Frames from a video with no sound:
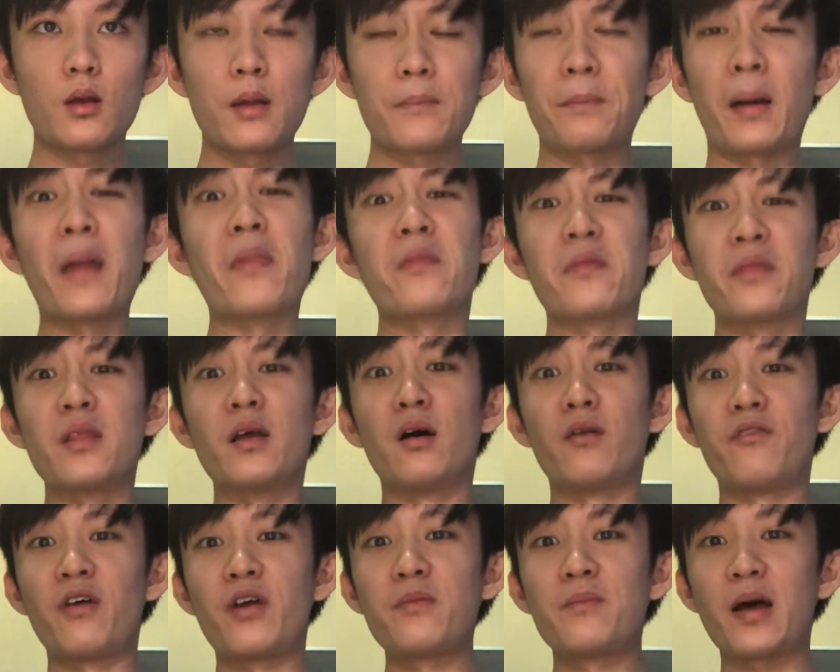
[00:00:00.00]
But a
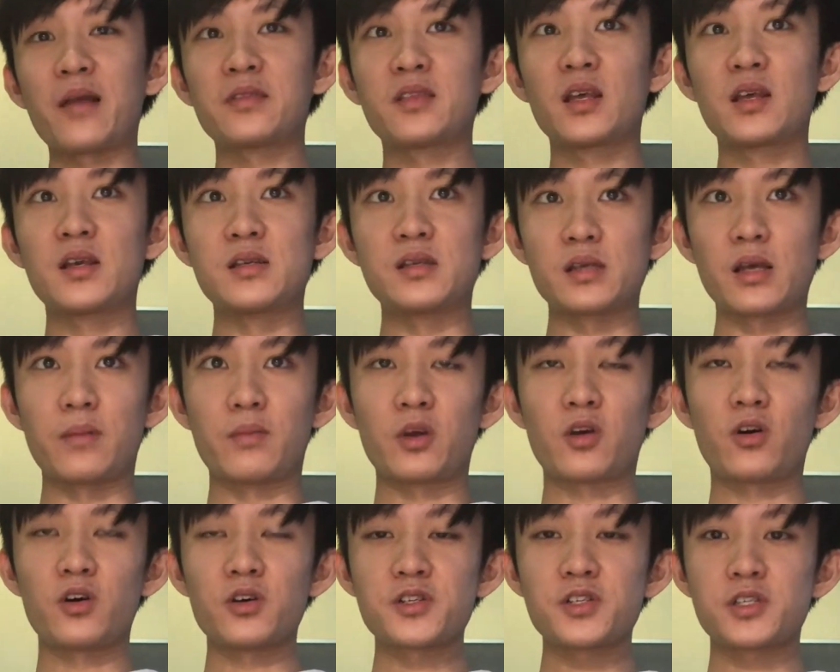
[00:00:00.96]
very bad thing is like
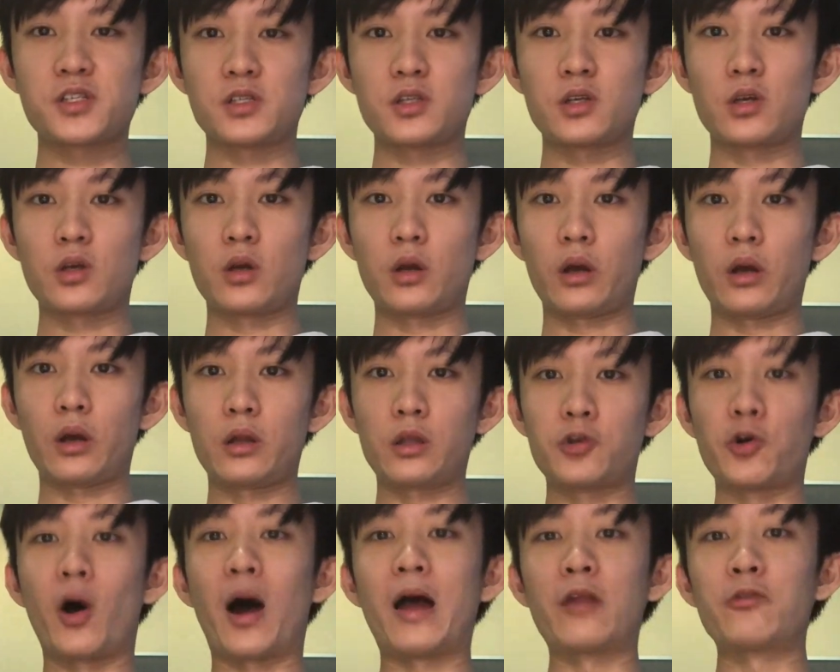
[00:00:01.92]
because
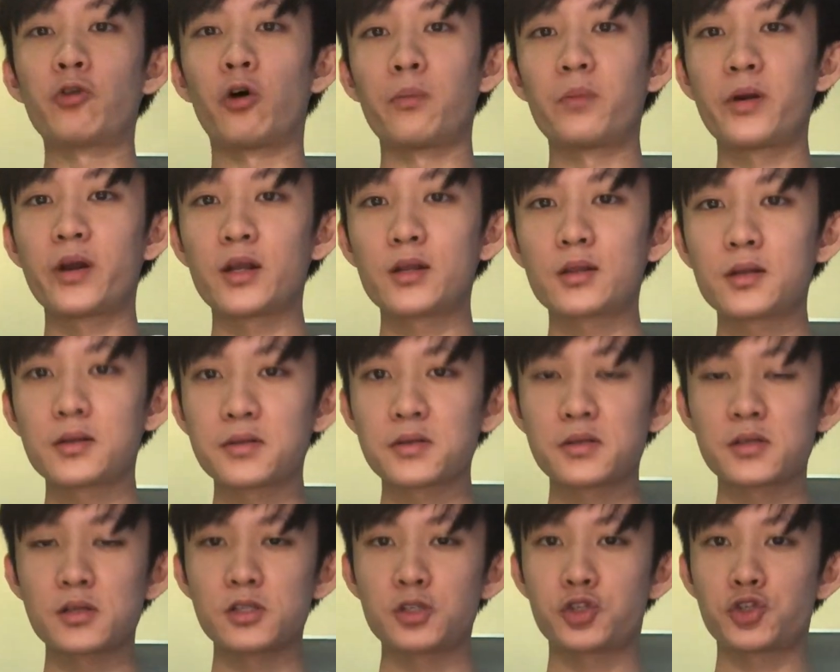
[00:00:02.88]
your unoperated
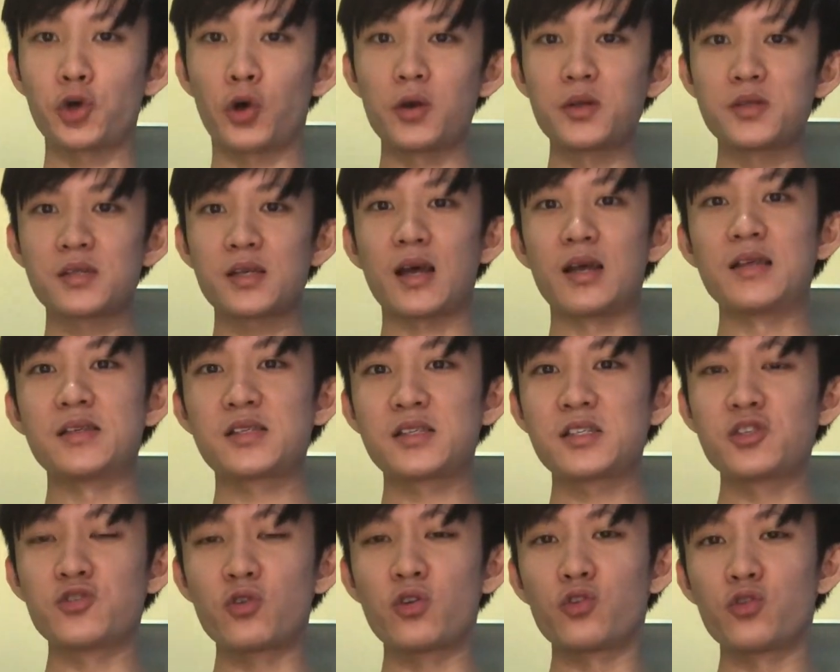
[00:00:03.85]
joints are
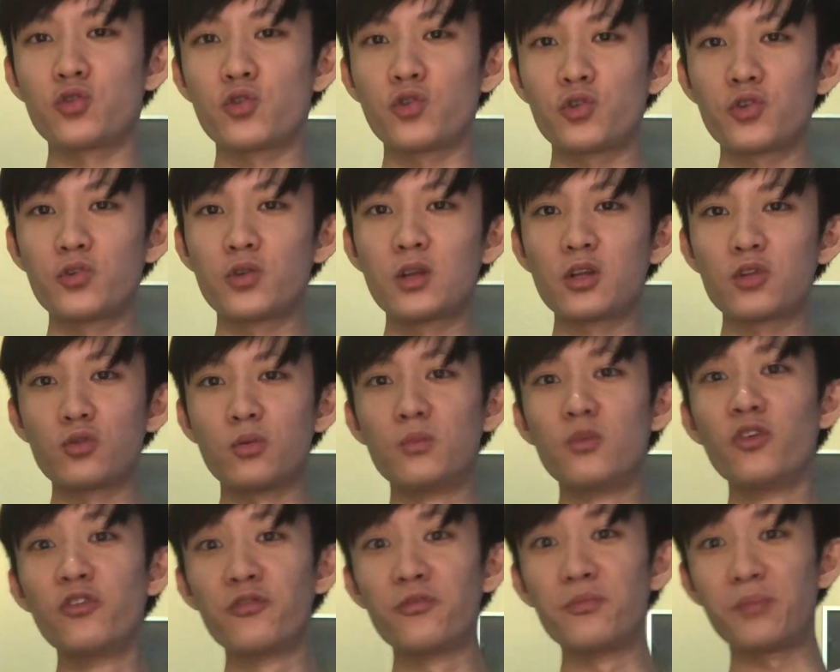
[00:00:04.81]
you need to
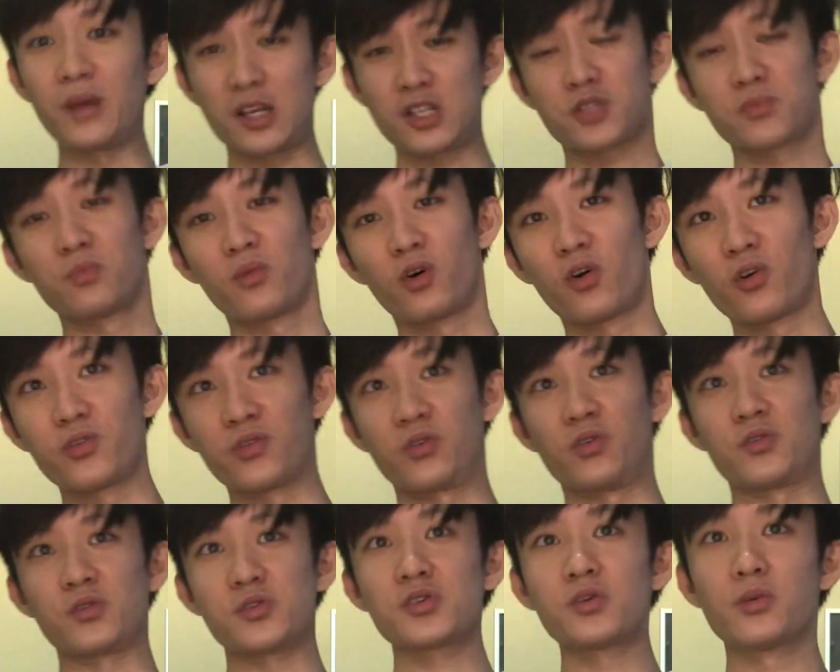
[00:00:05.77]
move much more, you
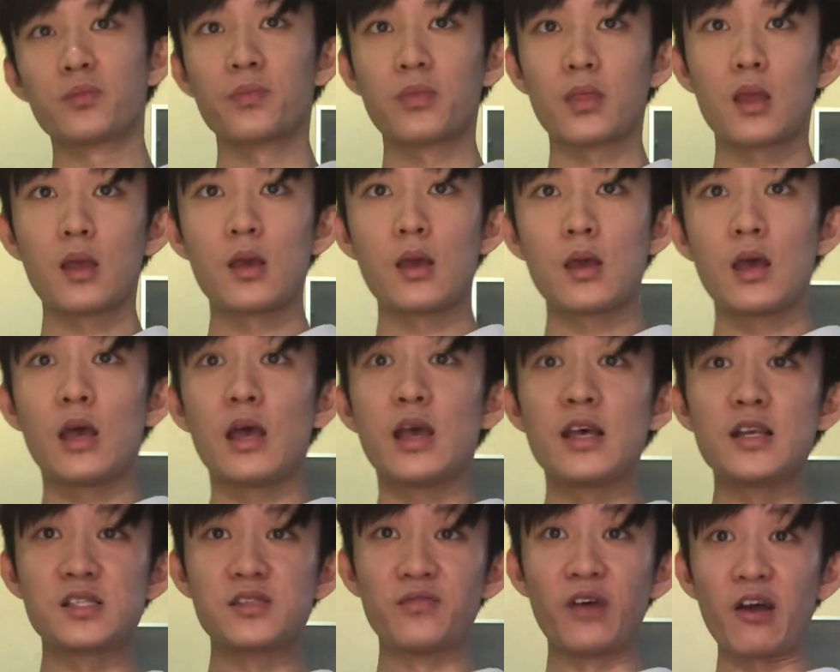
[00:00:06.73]
know. So
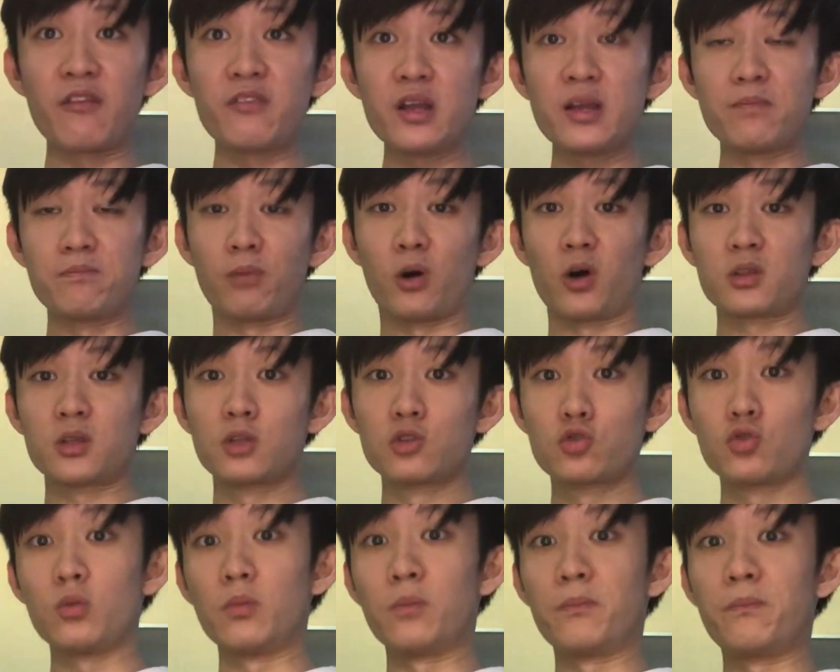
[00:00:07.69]
it's very important
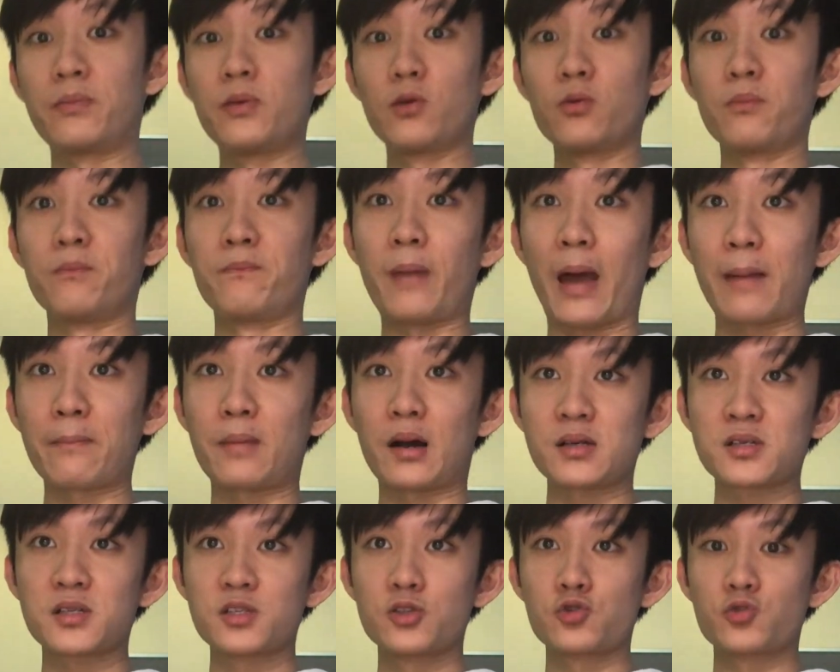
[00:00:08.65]
to build back
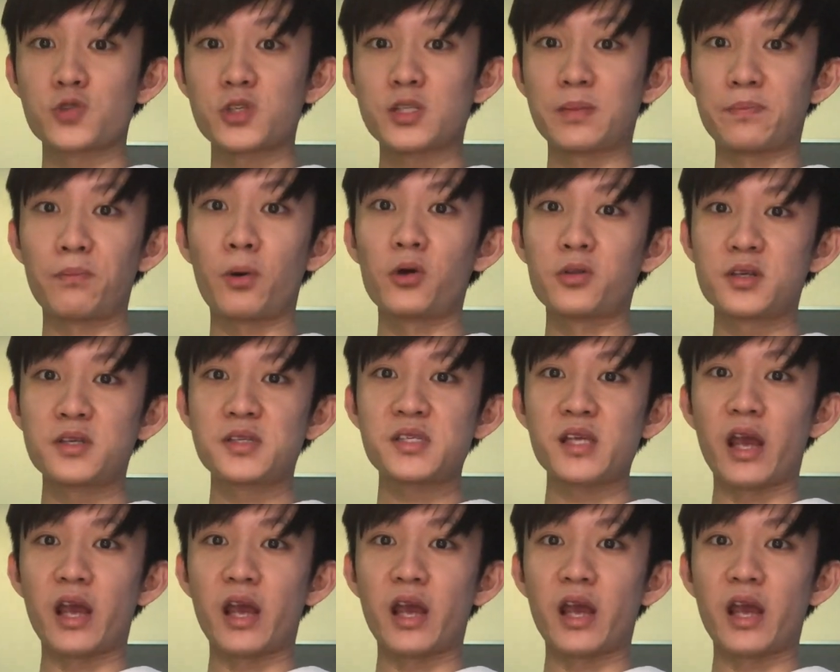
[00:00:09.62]
muscles to support these